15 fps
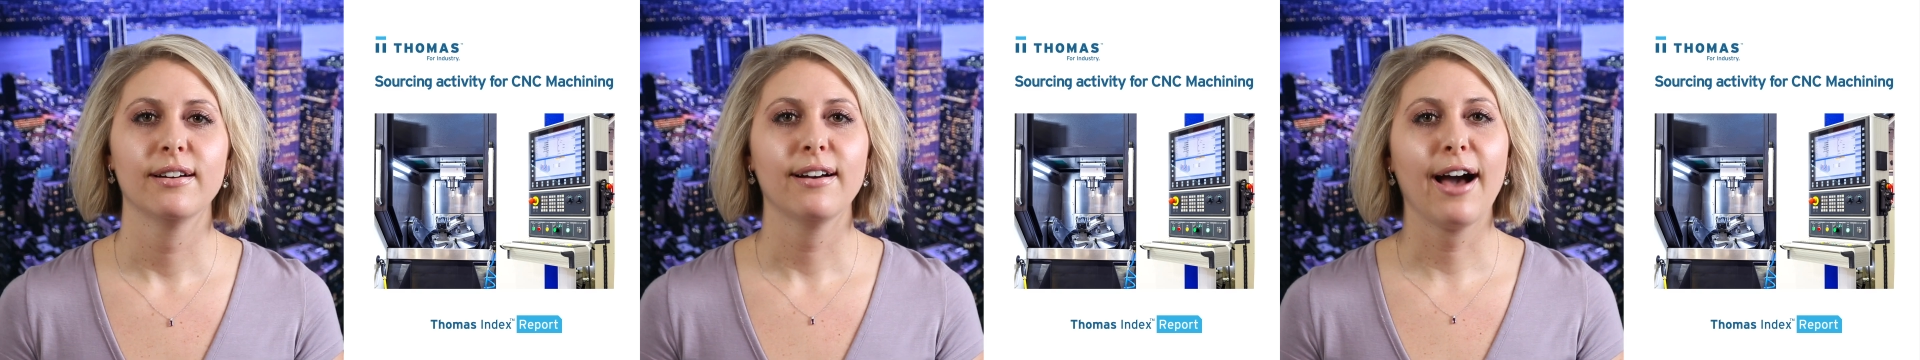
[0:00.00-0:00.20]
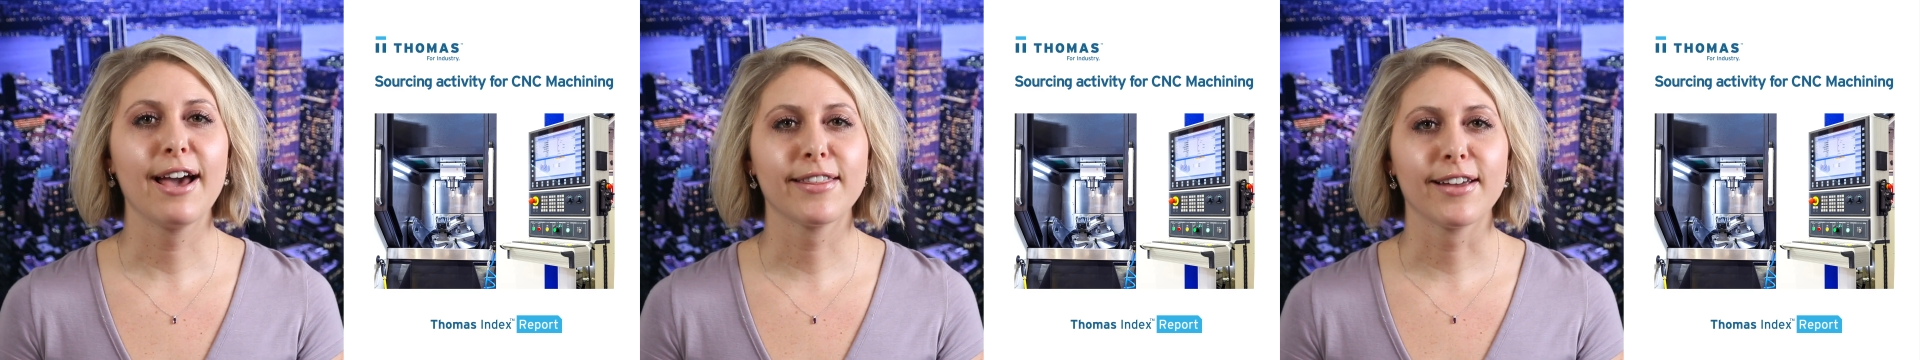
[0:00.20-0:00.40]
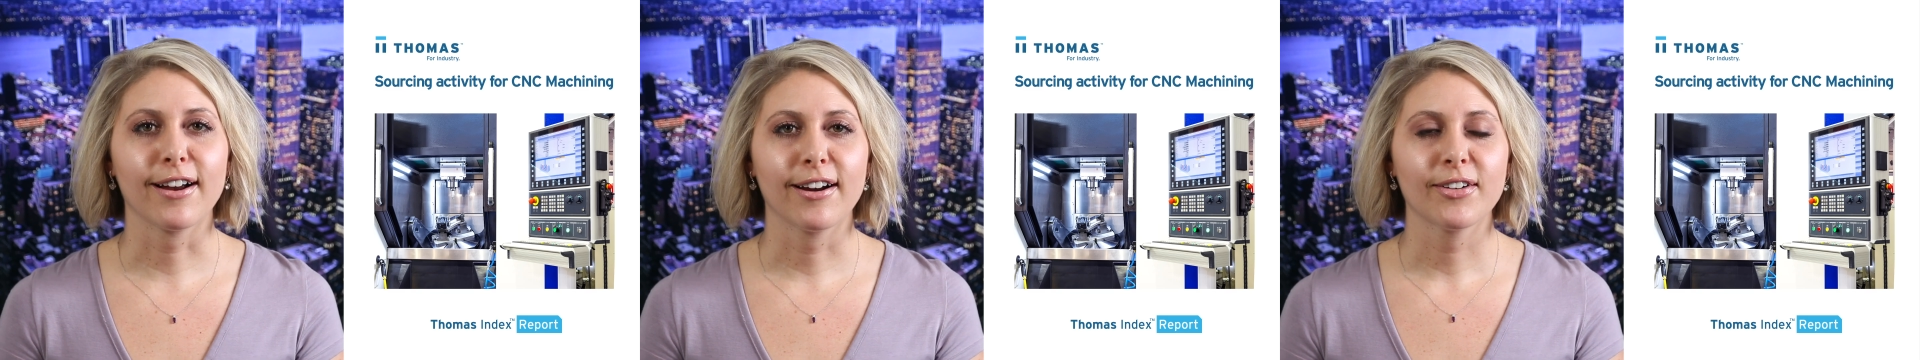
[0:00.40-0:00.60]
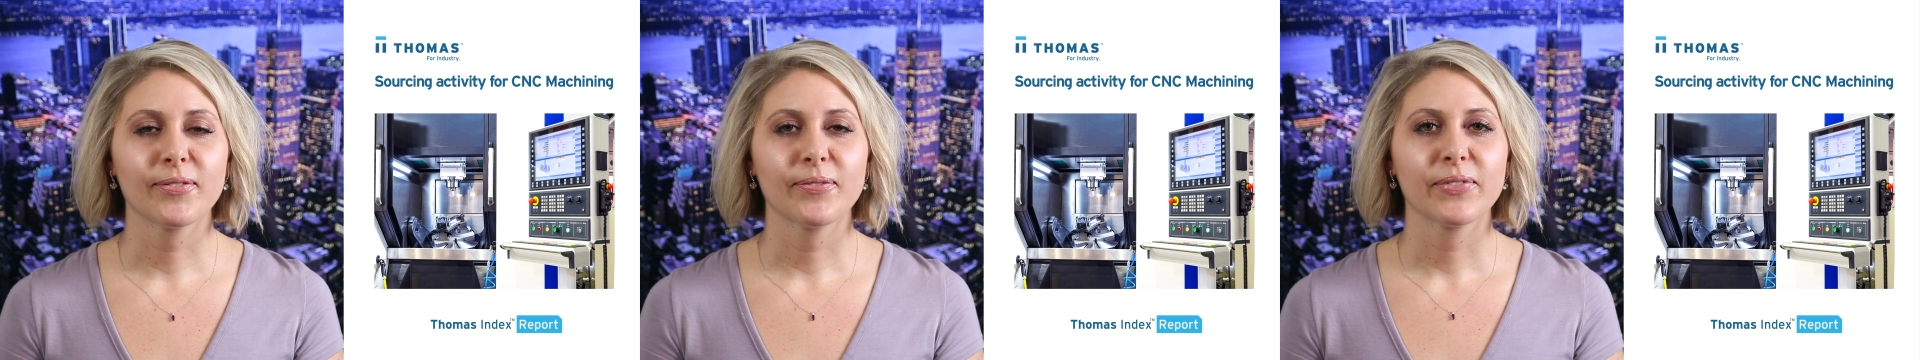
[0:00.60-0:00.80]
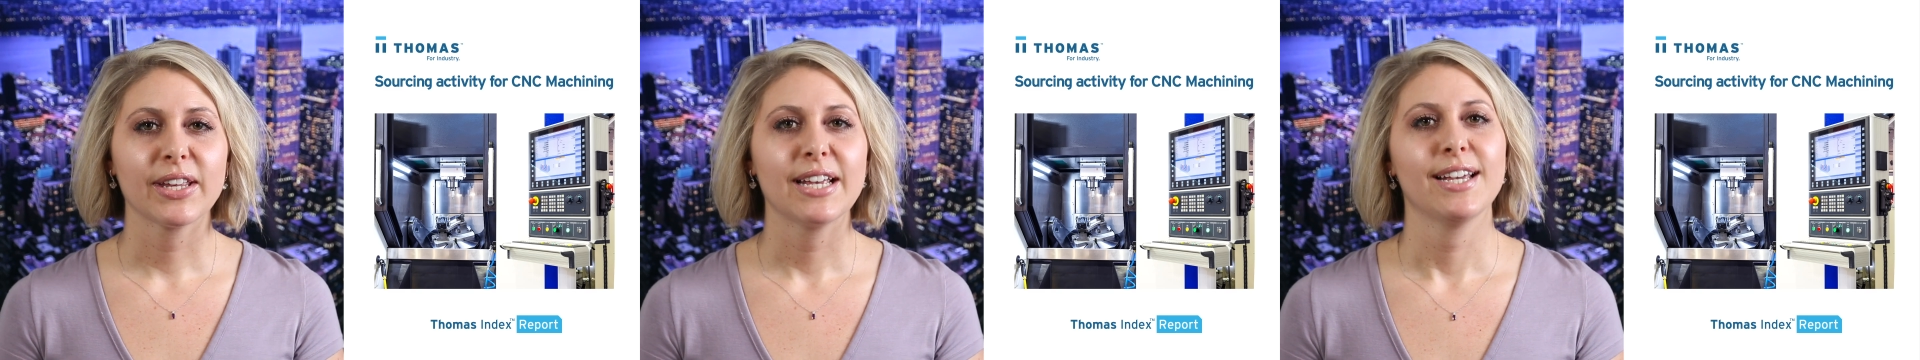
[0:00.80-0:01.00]
Hi there.
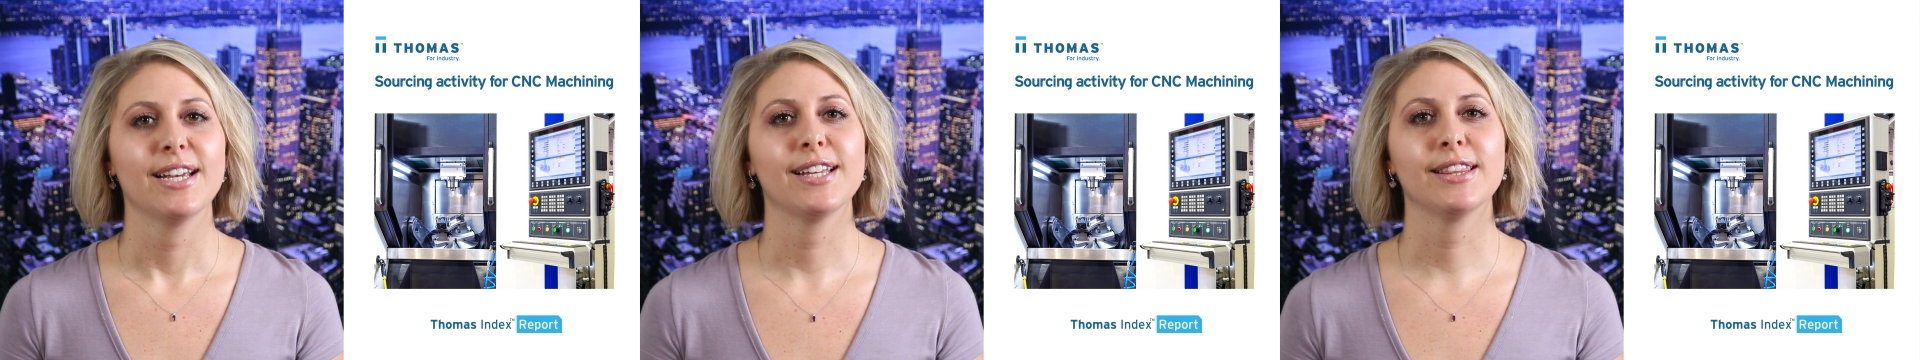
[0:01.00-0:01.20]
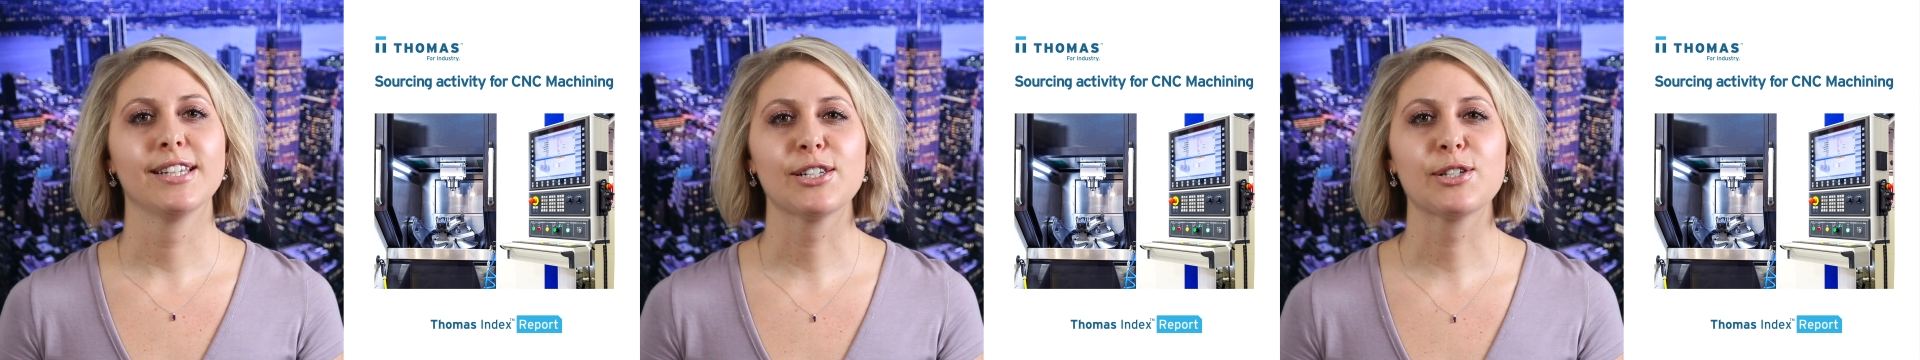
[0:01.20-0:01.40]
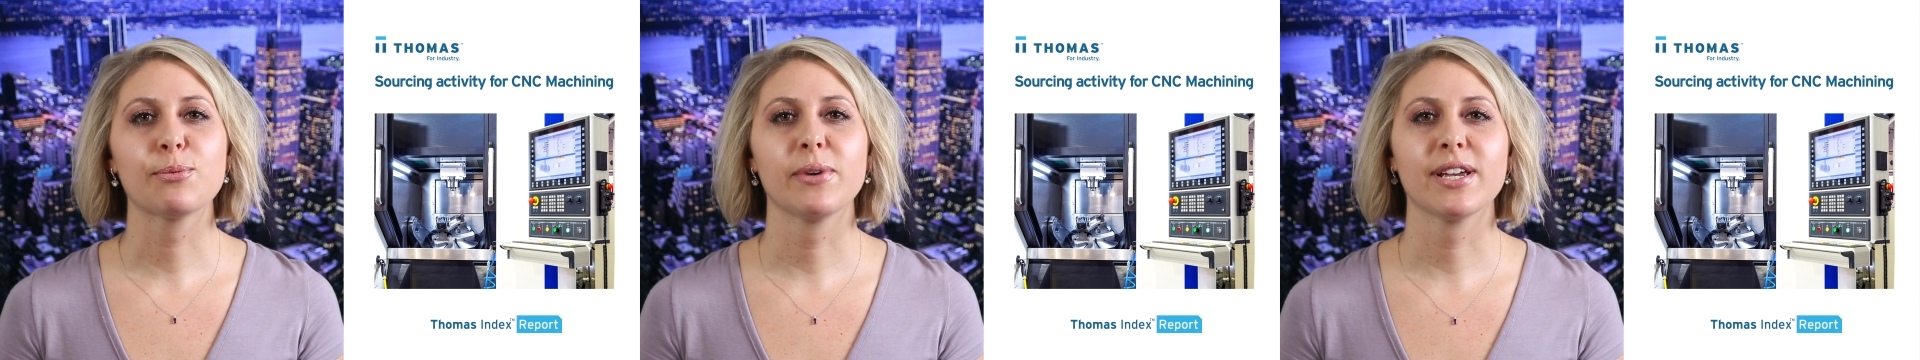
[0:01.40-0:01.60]
In this